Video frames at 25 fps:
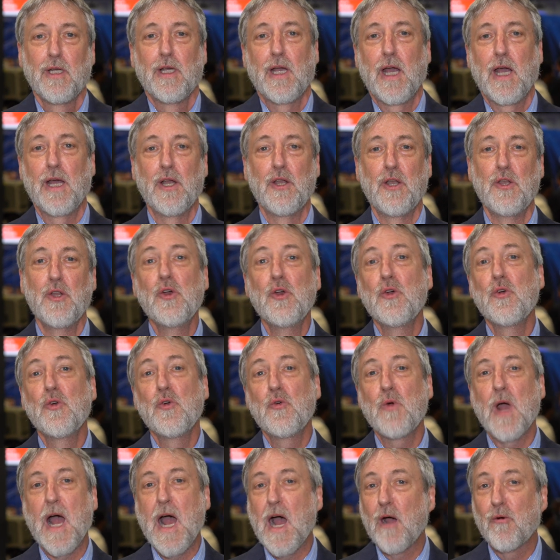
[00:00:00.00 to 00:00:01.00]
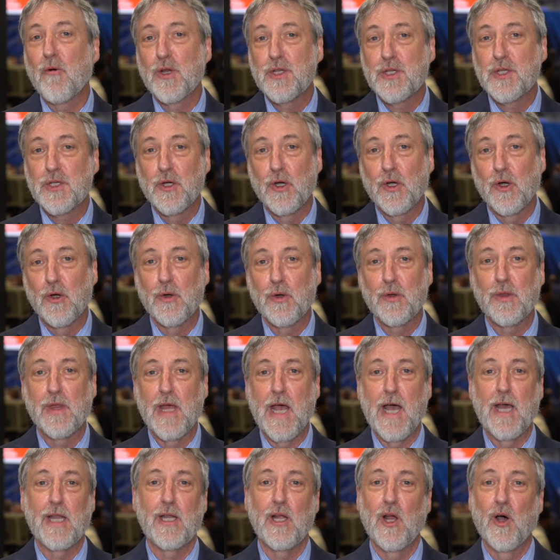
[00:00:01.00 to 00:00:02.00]
and a new howitzer
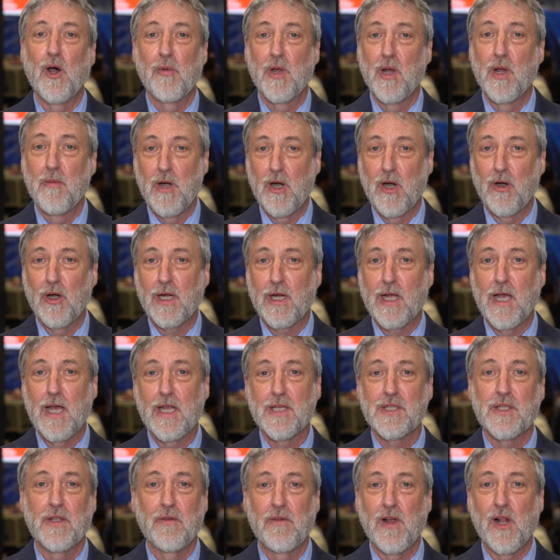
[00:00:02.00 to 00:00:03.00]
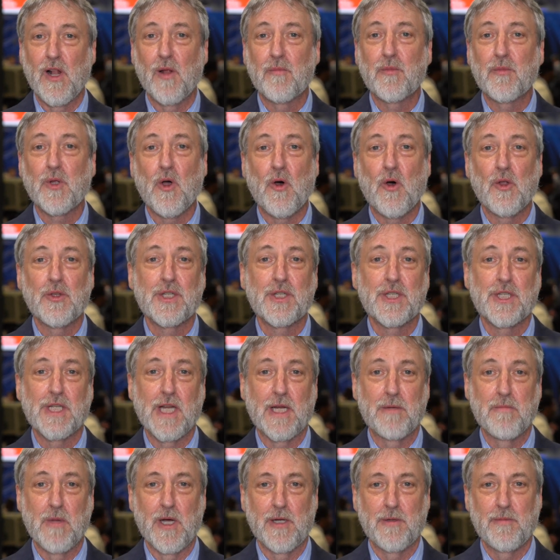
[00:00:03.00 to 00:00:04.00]
that Elbit America has developed called
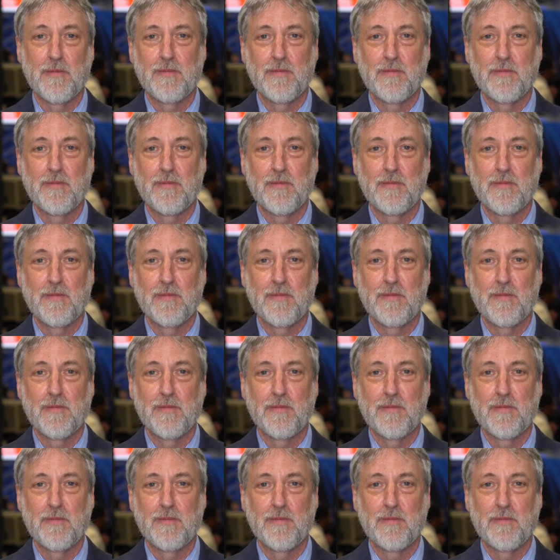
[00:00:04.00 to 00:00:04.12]
Sigma.